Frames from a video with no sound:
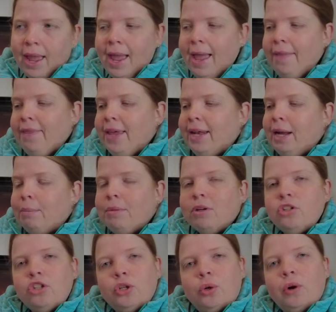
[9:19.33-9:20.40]
And then I'm
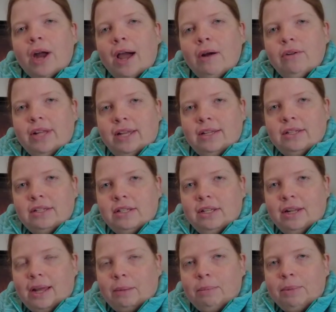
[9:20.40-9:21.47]
not sure how they see
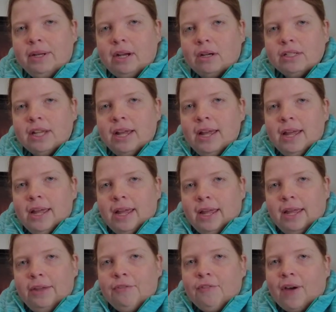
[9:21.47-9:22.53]
that, because
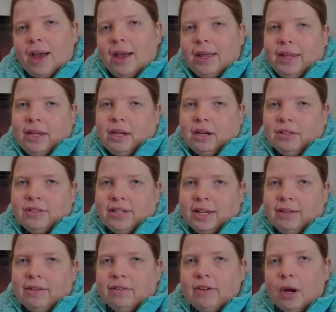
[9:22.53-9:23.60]
if I
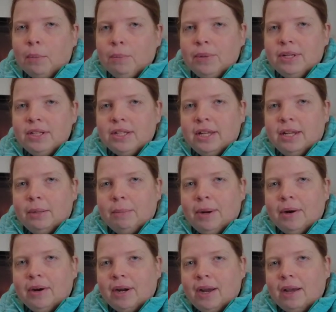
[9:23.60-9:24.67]
contacted companies in
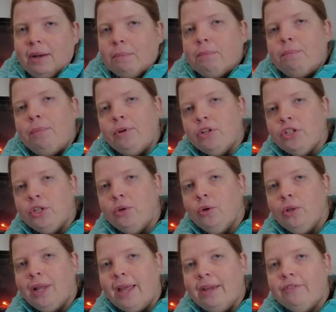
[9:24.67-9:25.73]
America personal,
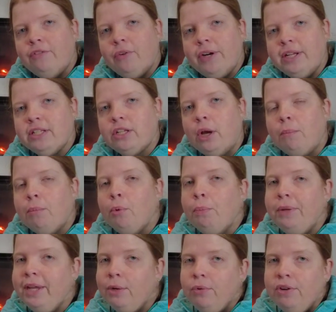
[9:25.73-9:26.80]
like for example
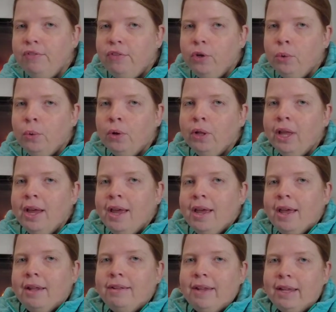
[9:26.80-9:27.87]
Peak Refuel,
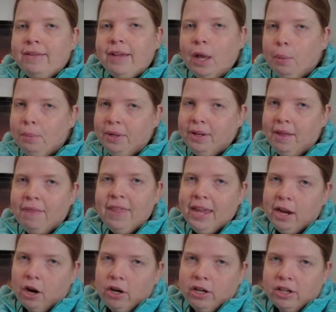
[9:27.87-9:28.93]
they tell me that they
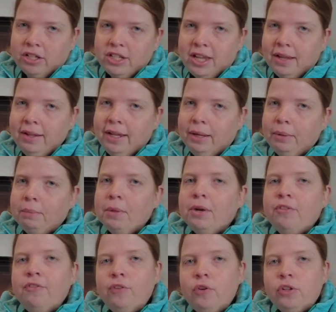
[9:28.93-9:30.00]
are not sending
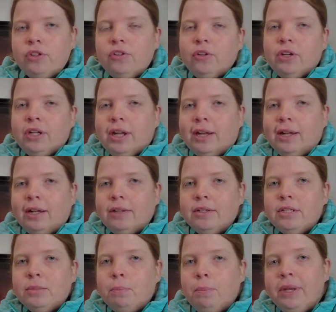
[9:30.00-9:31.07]
food to the
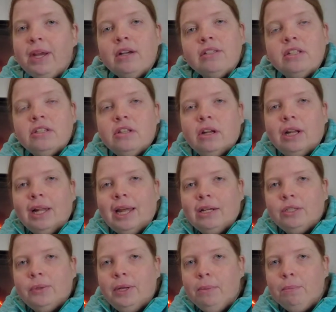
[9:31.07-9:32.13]
Netherlands because it's not allowed
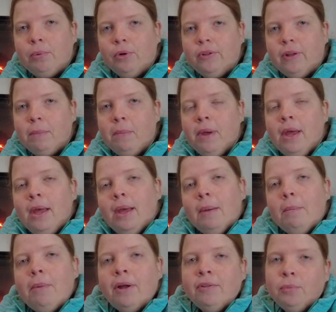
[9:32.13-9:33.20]
to import them.
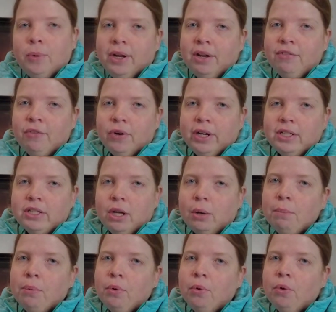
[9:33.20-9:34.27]
But when I, for
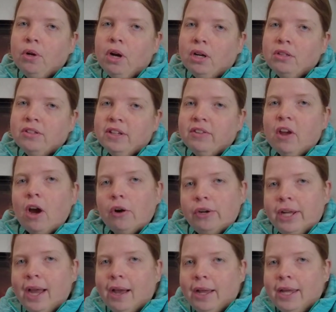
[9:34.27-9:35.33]
example, contact
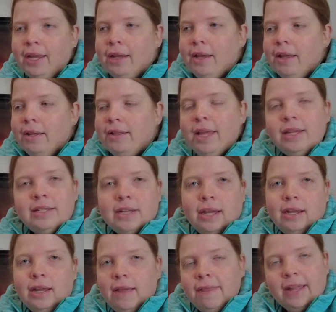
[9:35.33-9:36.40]
REI, they
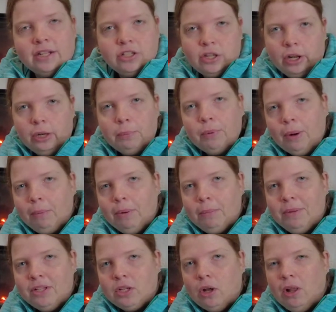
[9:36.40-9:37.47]
say that's not a problem
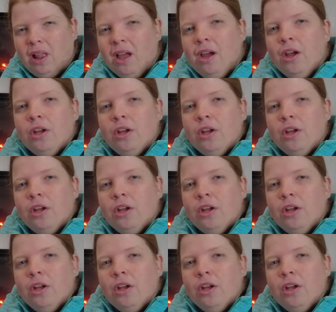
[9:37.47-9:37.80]
at all.